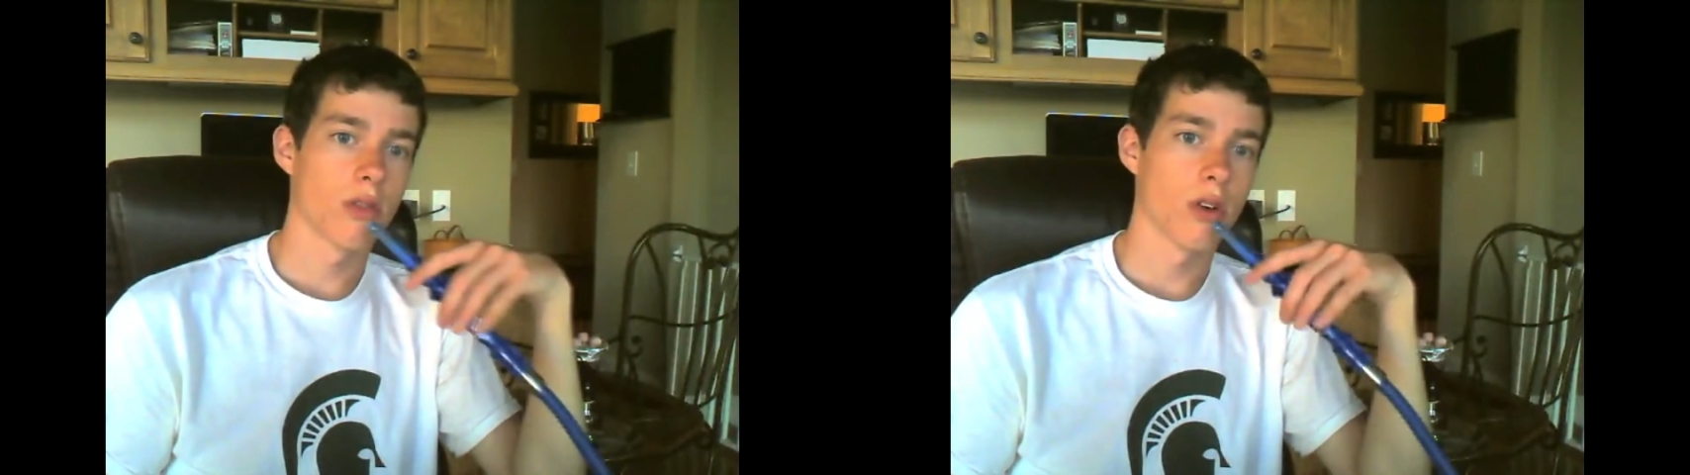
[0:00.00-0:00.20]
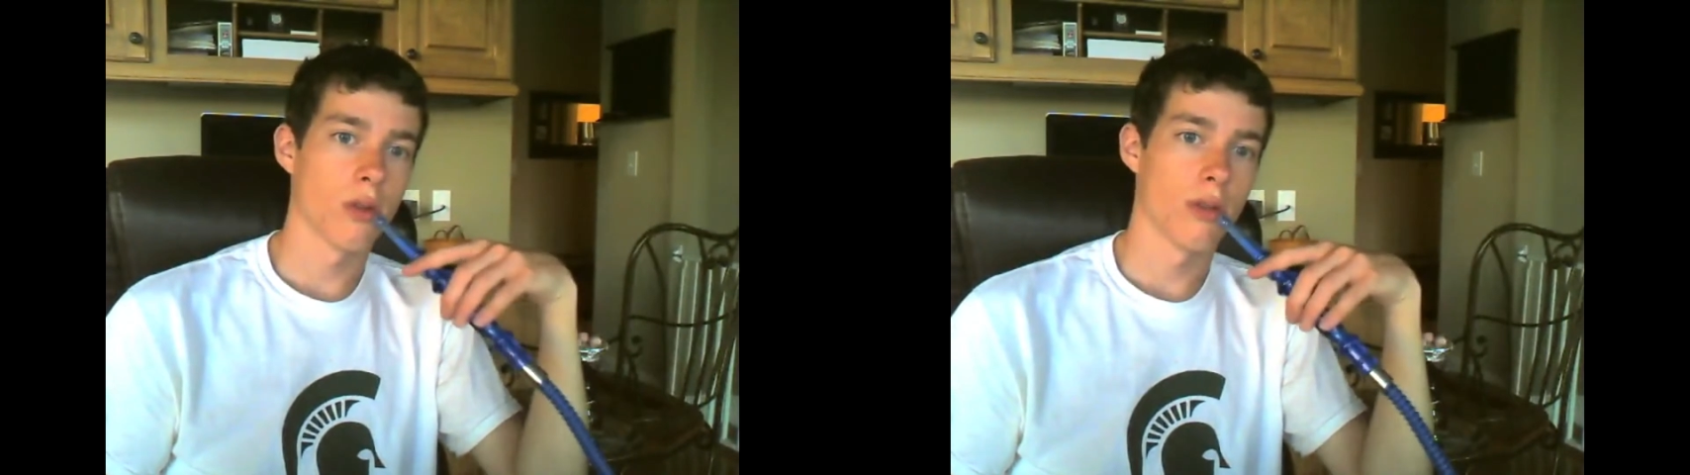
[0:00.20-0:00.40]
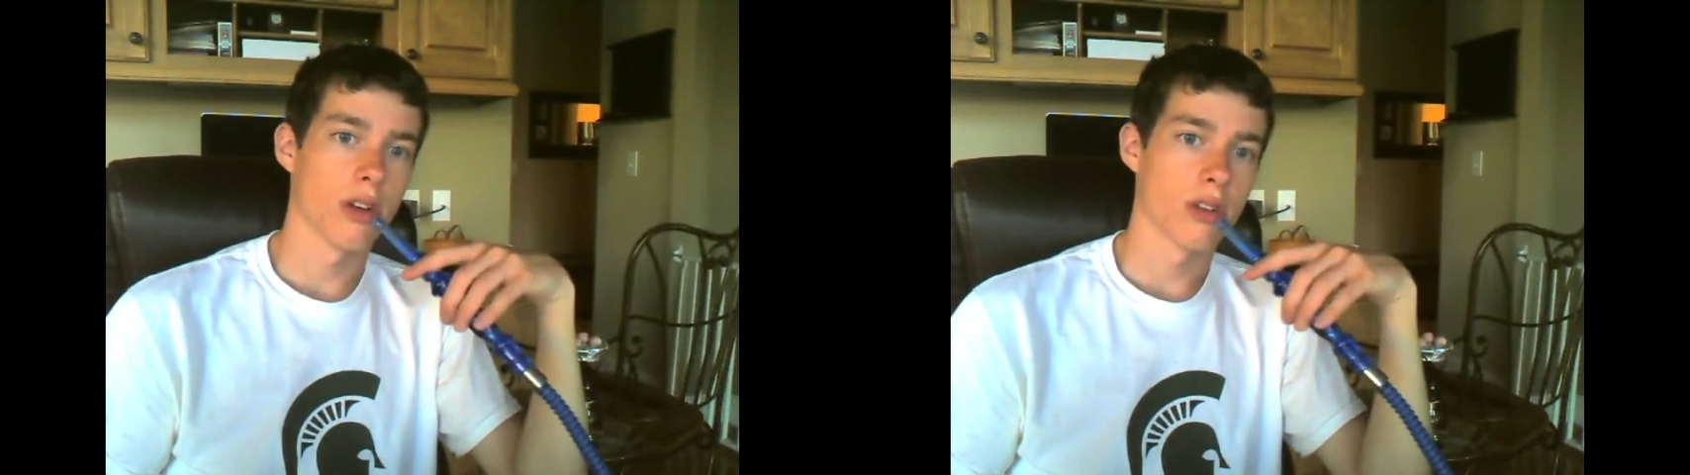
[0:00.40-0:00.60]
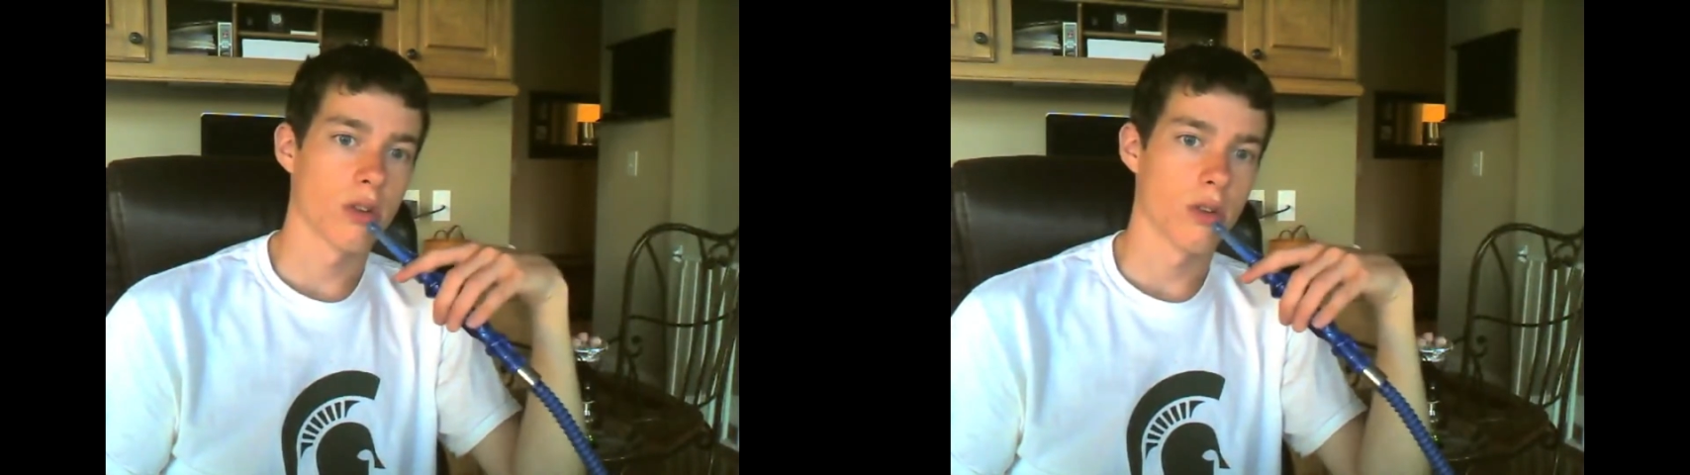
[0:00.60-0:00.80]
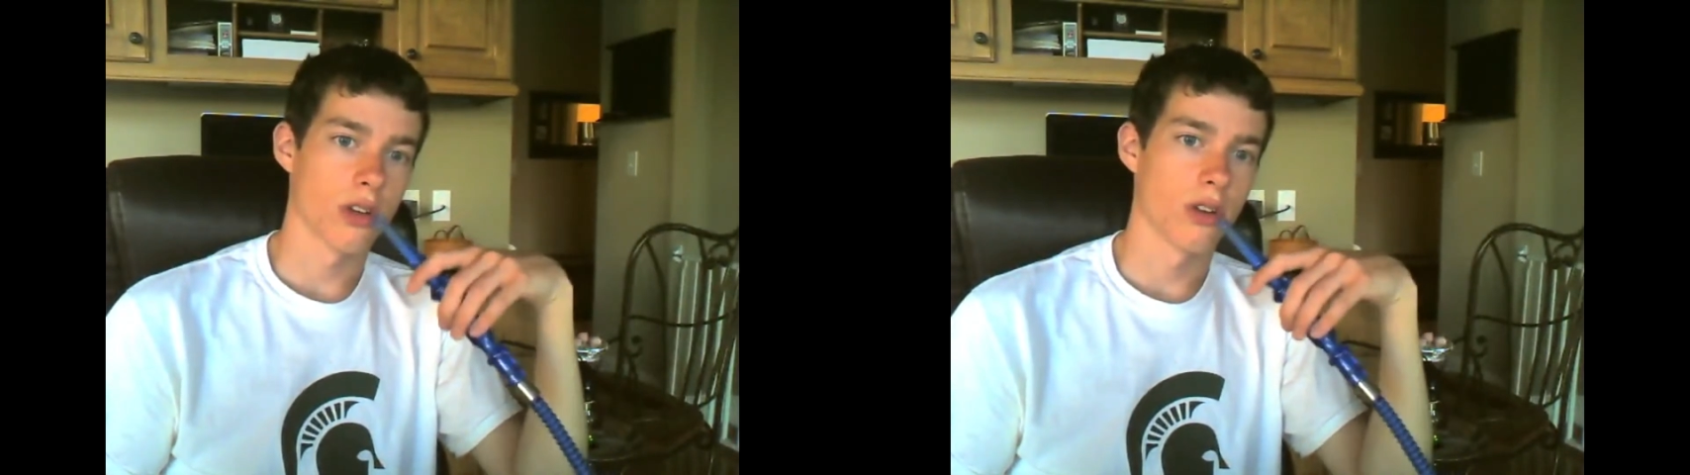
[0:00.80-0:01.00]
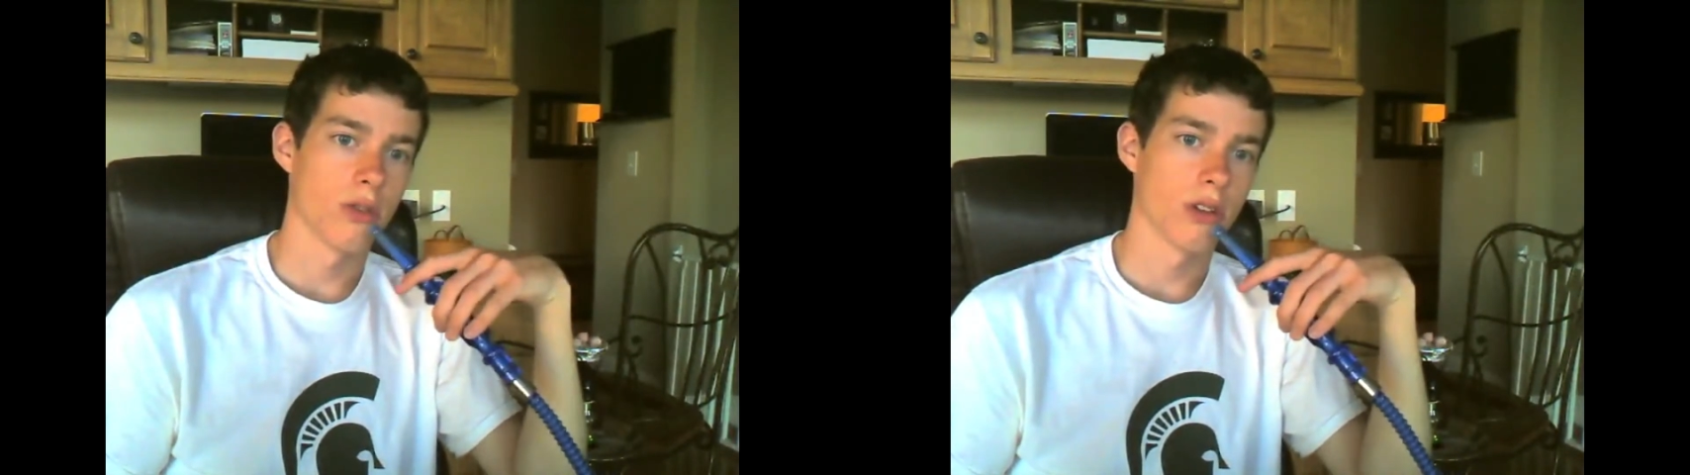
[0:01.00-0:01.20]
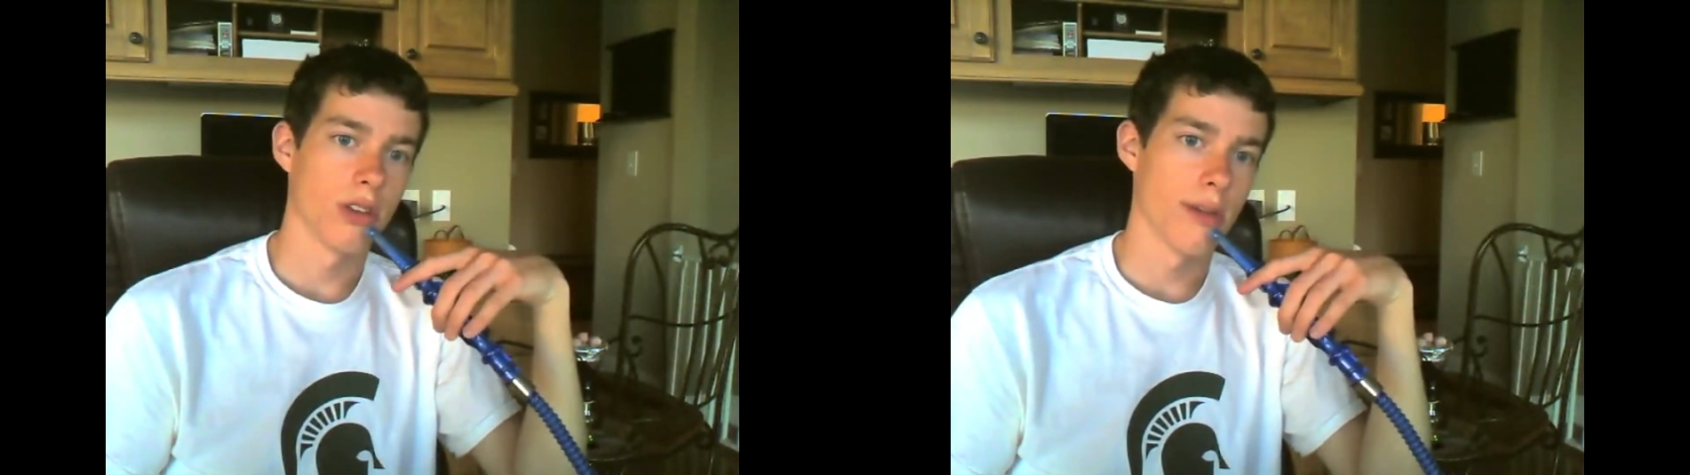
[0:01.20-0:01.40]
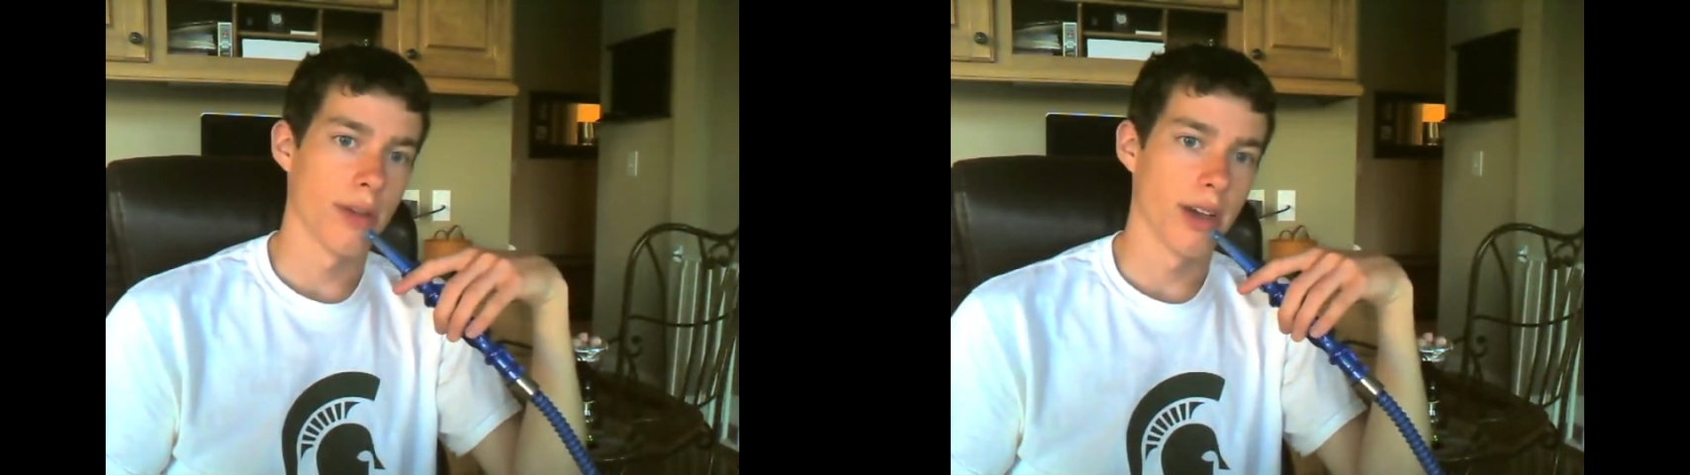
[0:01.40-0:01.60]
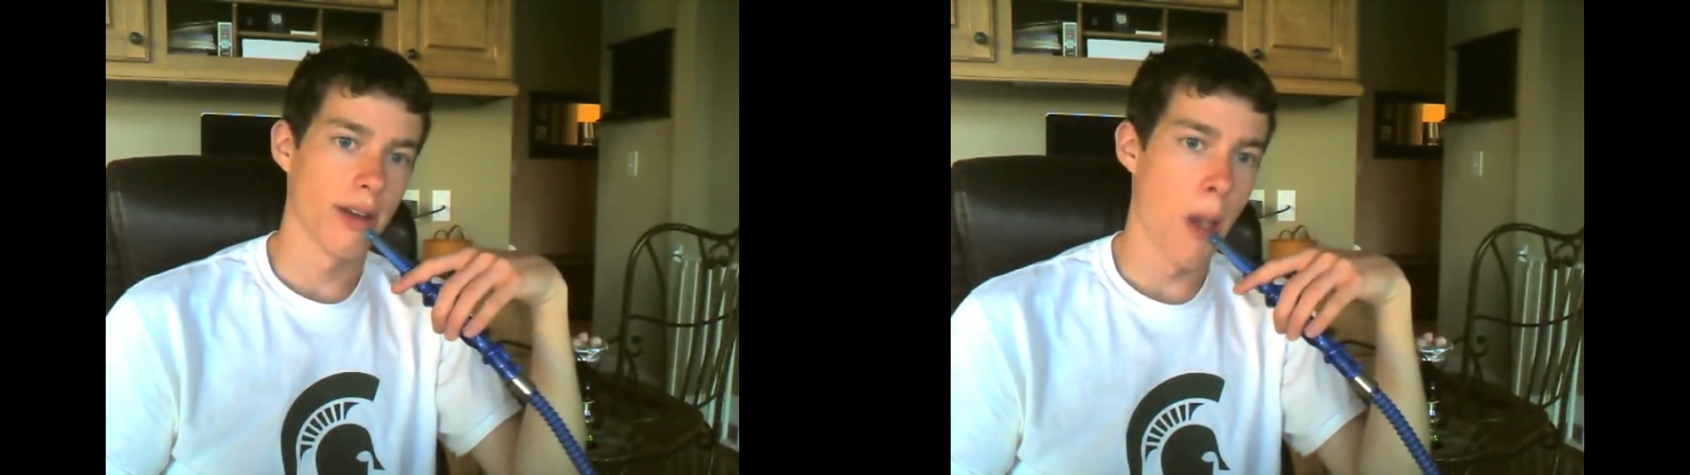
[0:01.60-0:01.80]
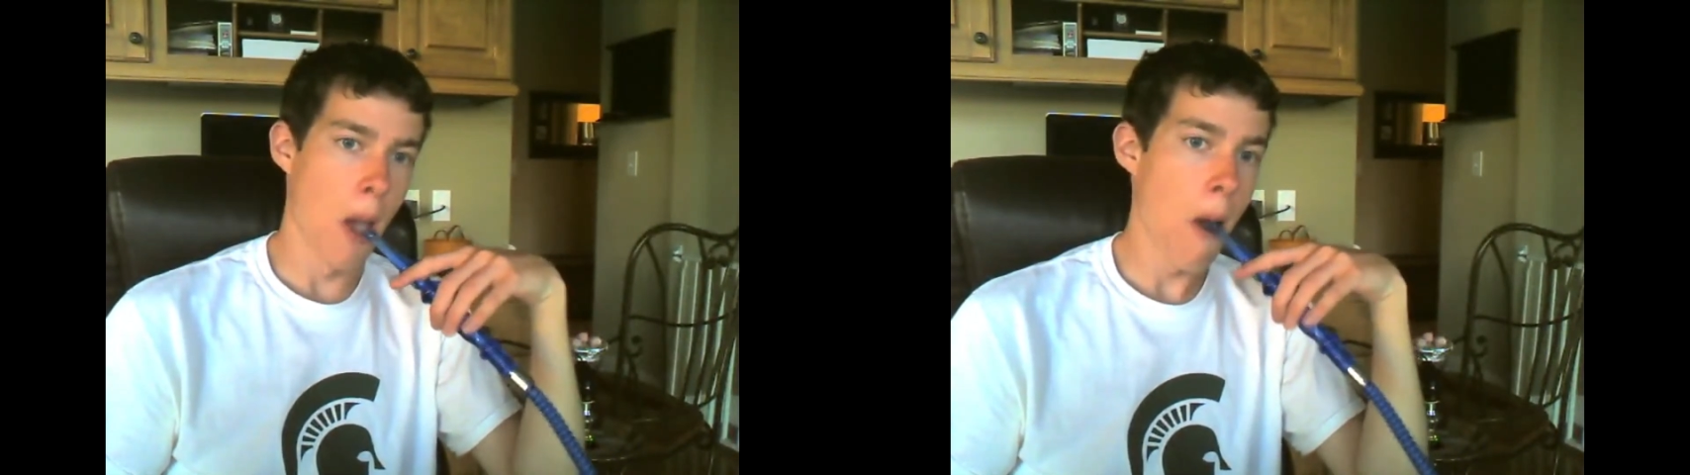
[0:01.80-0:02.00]
Cocobuzz coals aren't really that
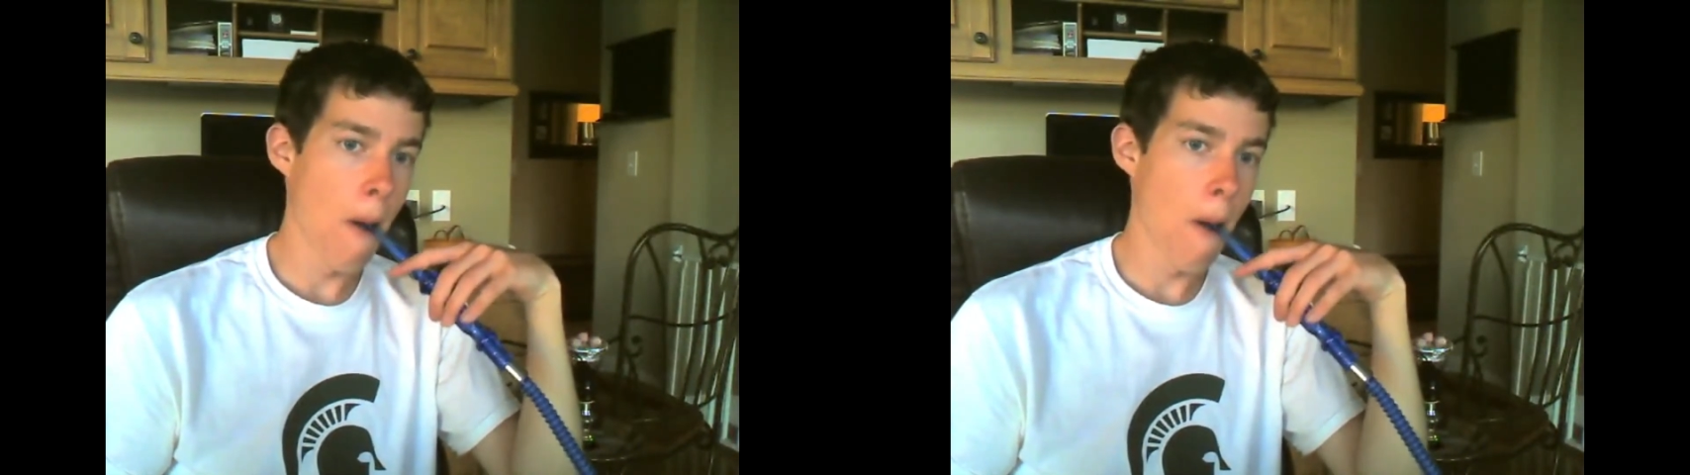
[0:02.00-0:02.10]
bad.